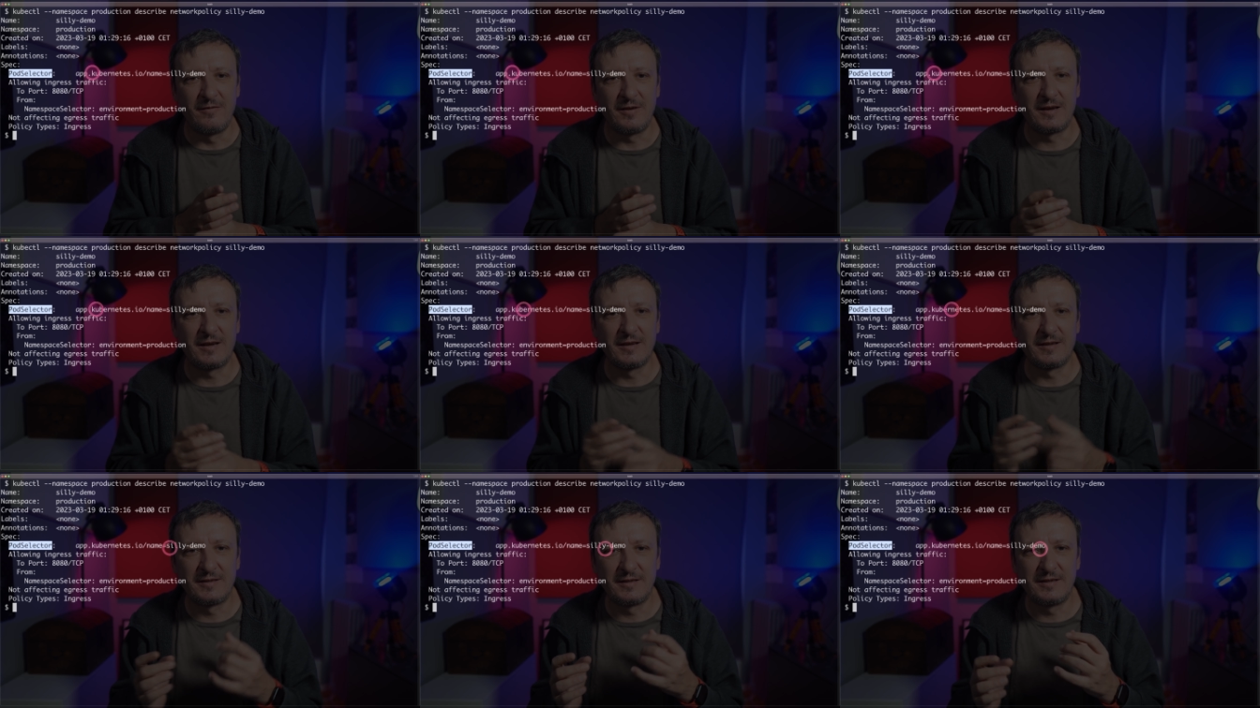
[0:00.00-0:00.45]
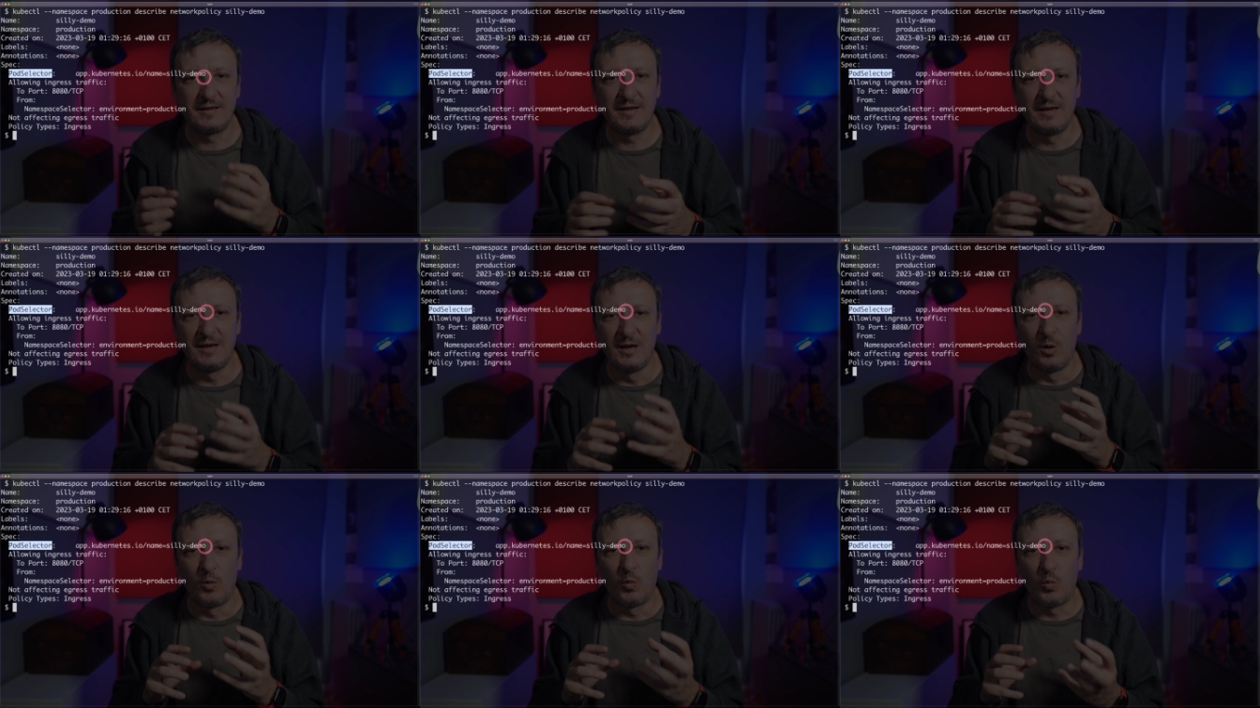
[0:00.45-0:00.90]
We can
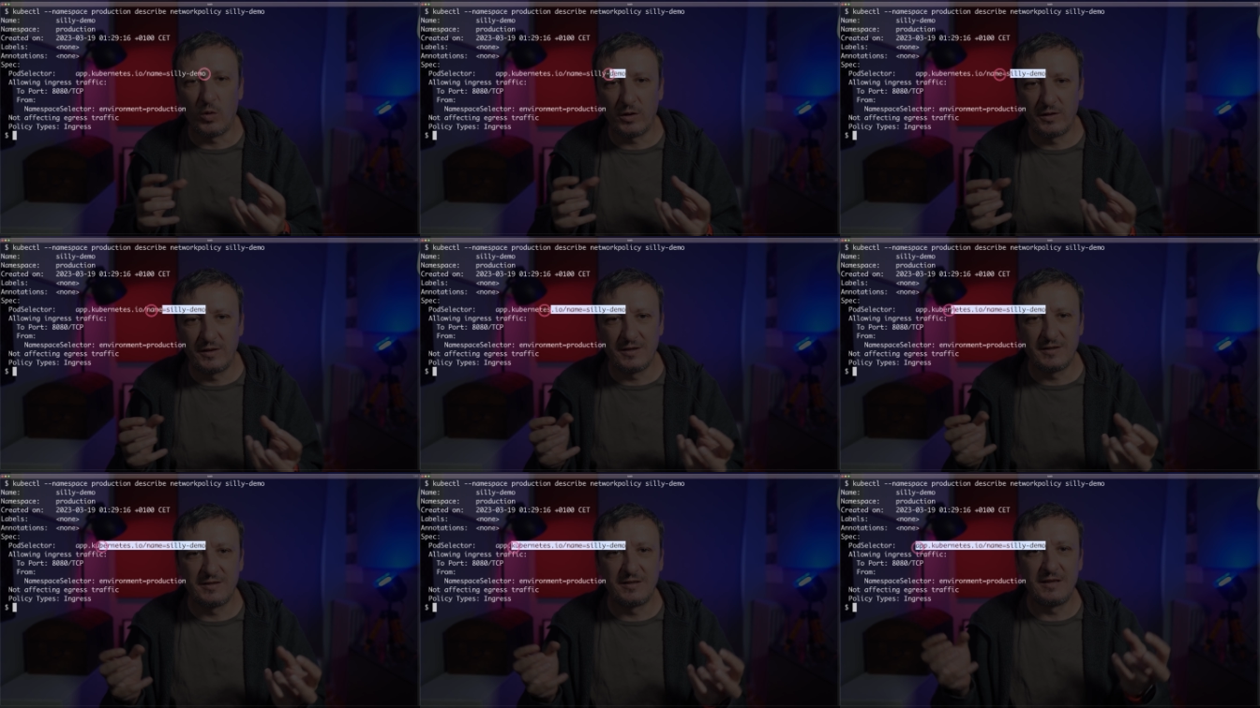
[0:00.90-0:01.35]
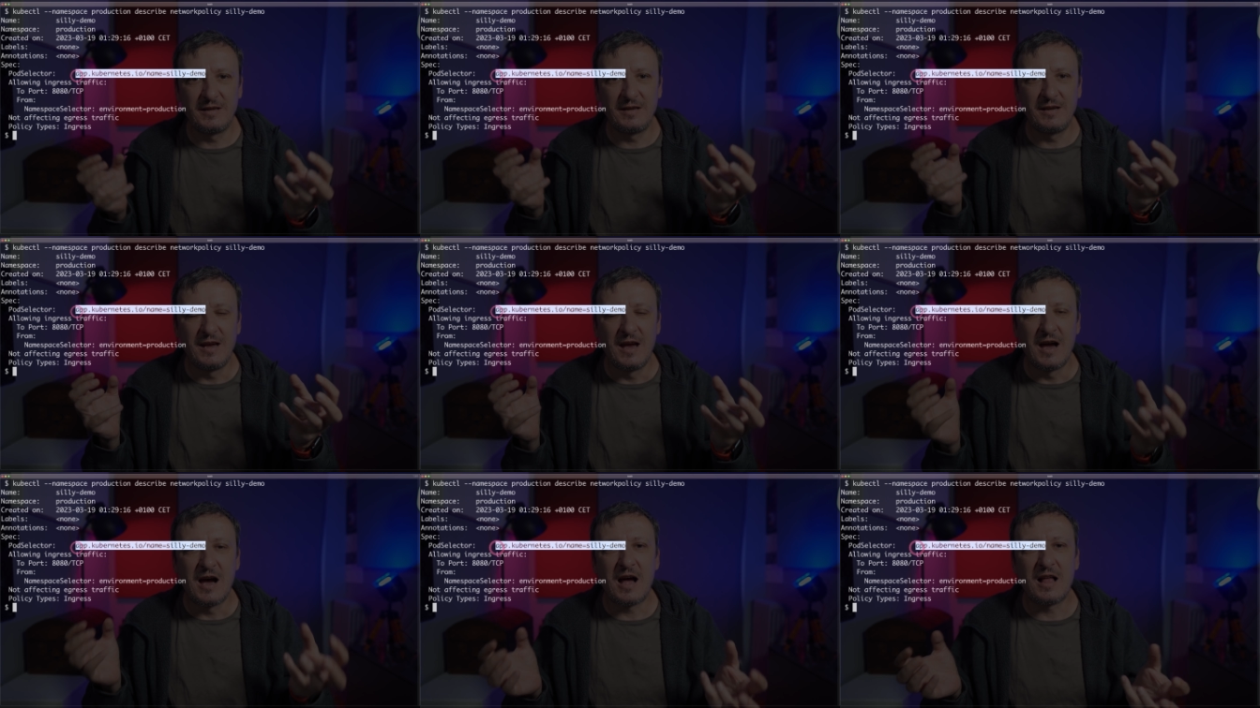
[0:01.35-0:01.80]
see what is
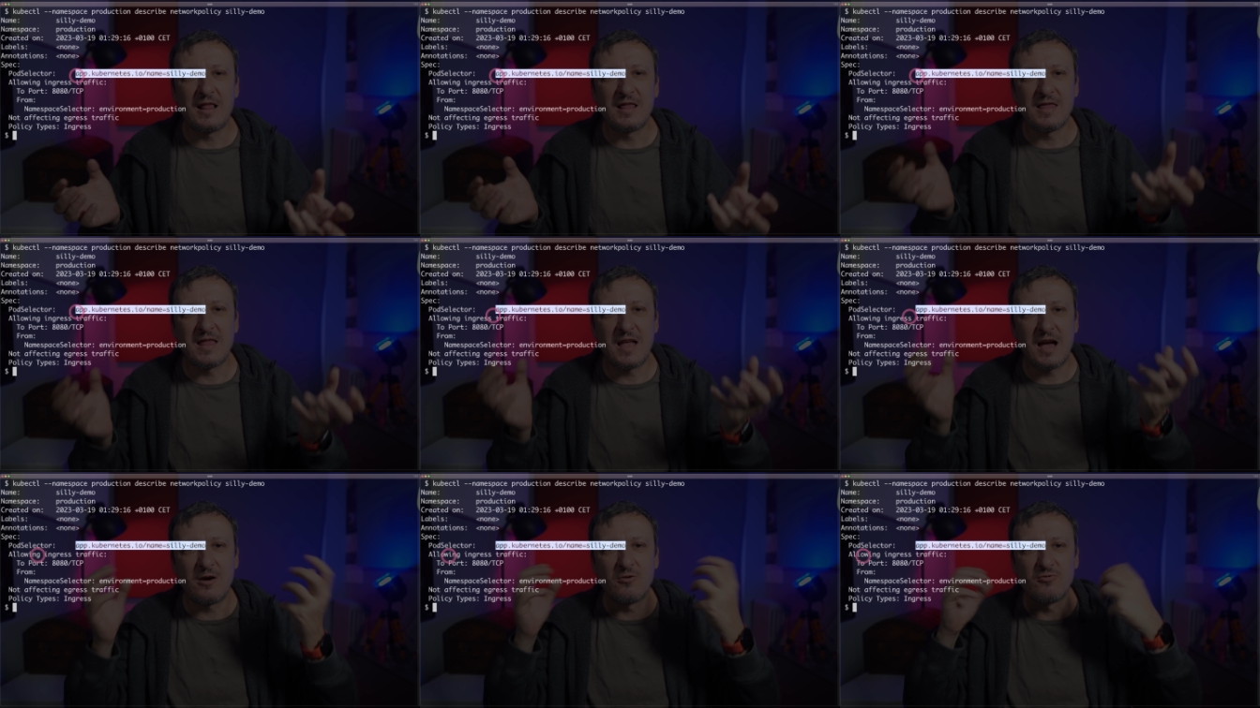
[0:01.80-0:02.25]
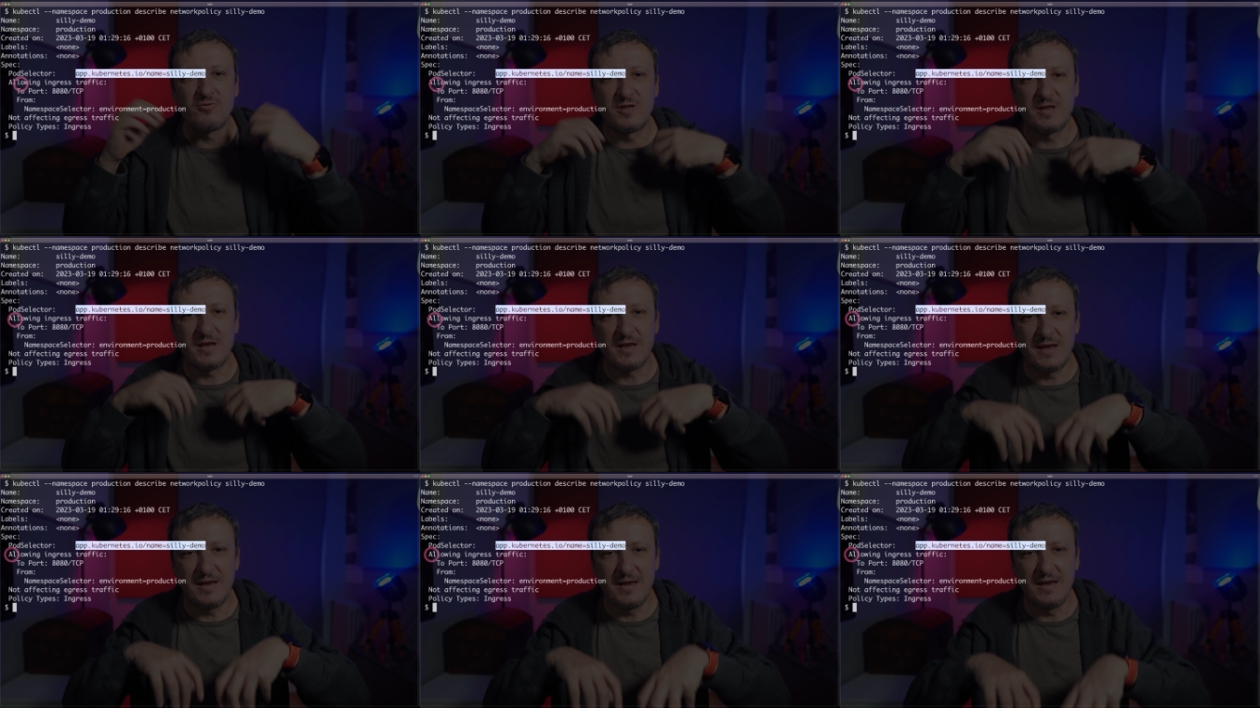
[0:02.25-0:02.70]
the
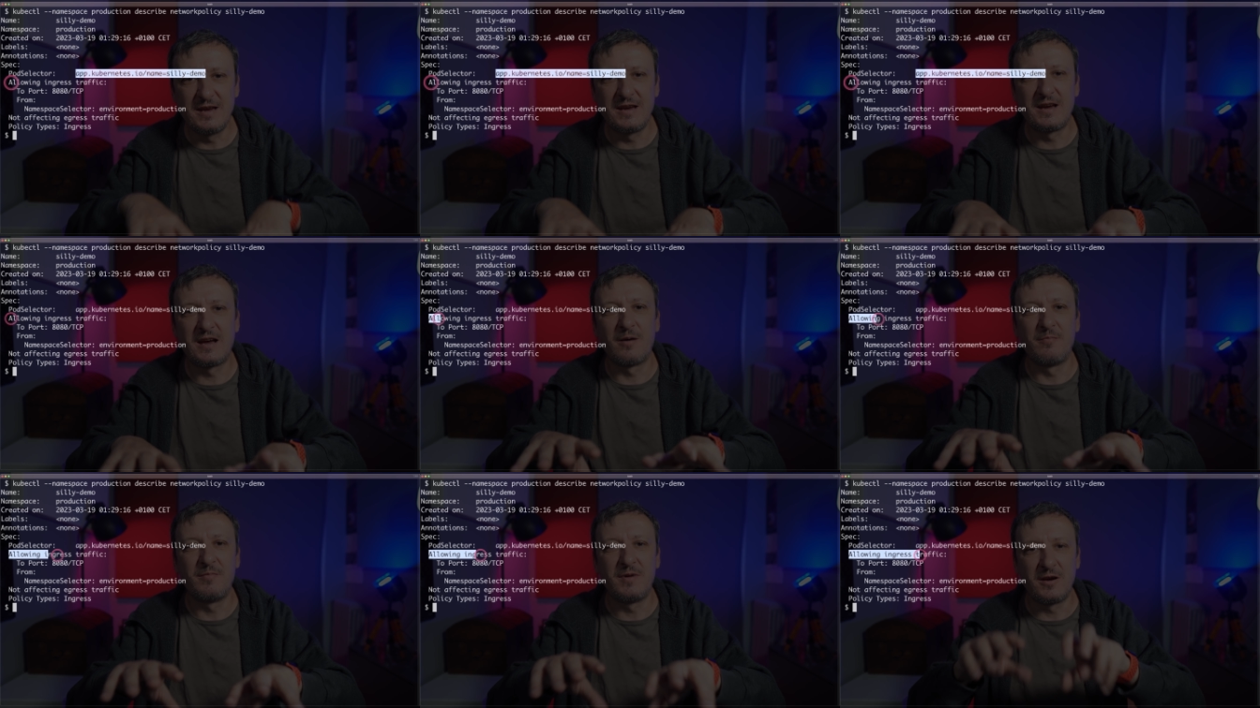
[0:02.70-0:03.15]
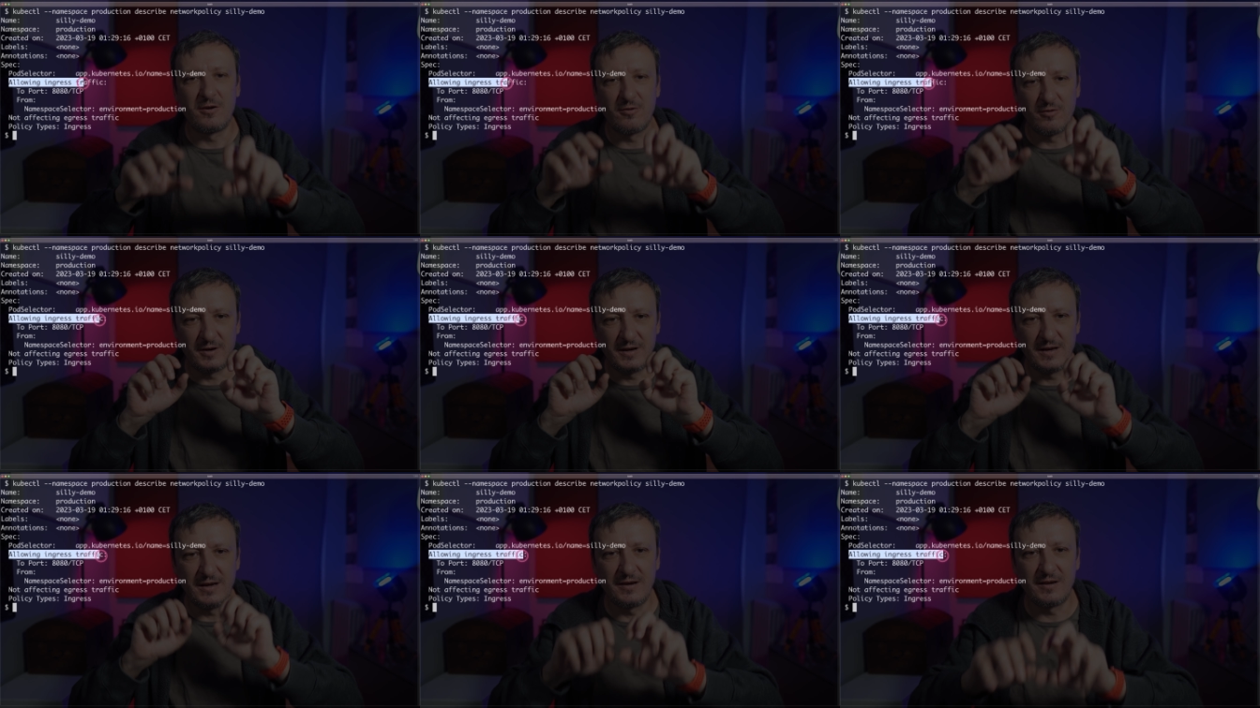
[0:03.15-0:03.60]
allowed incoming
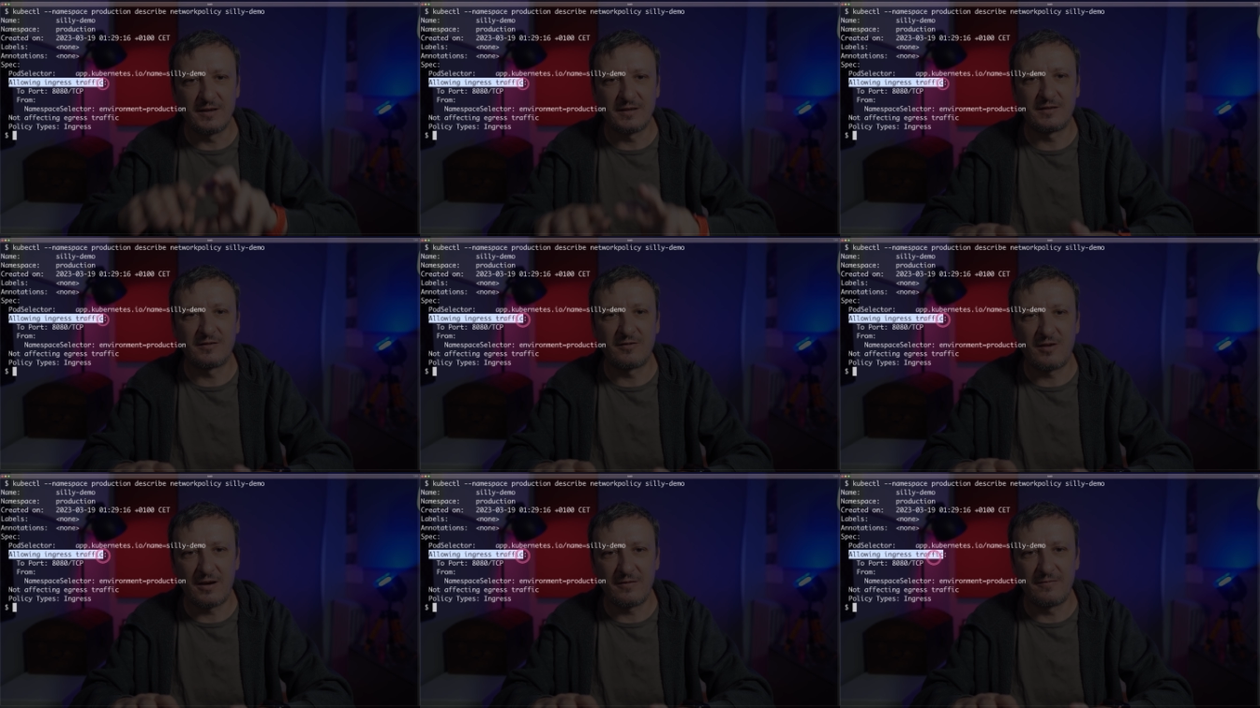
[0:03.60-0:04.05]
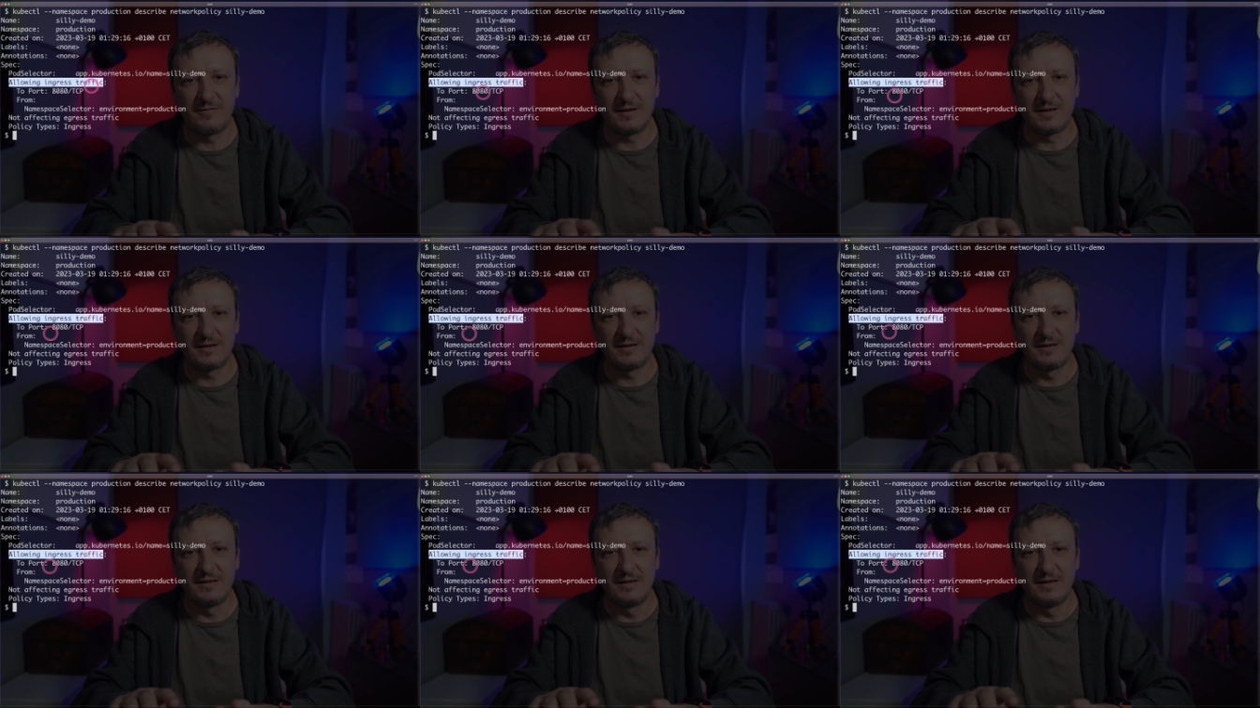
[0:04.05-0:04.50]
or ingress
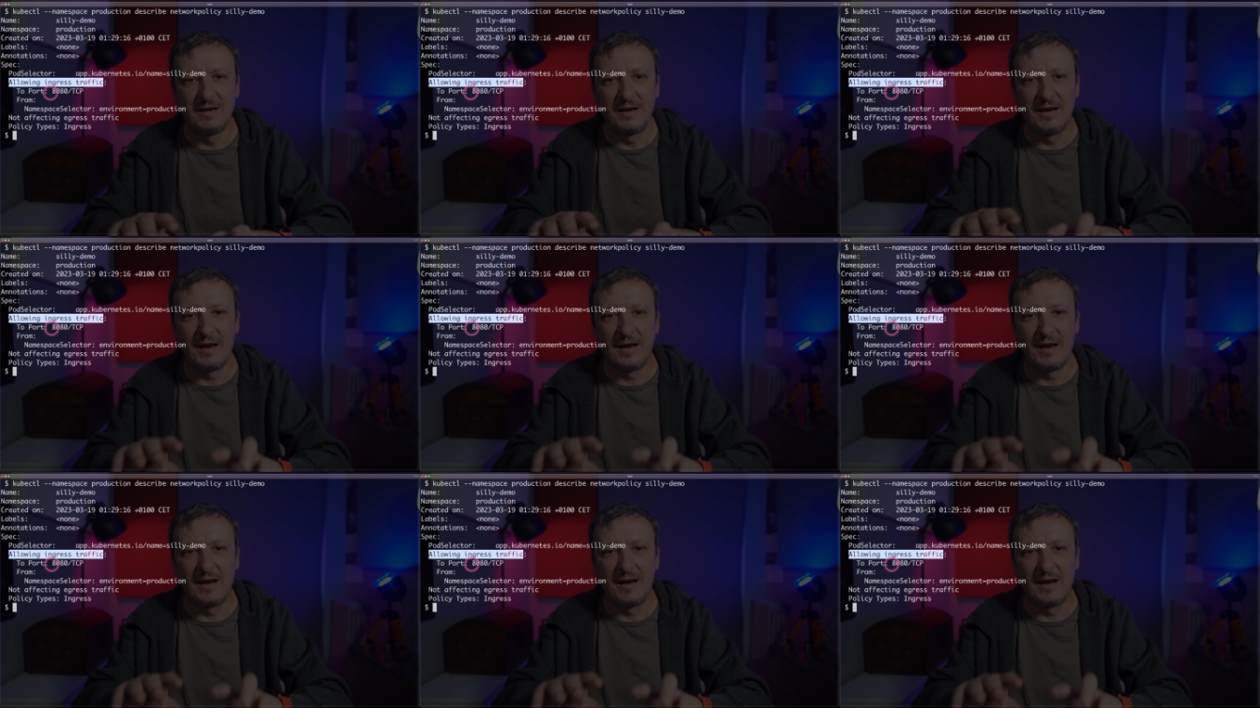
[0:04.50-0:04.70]
traffic.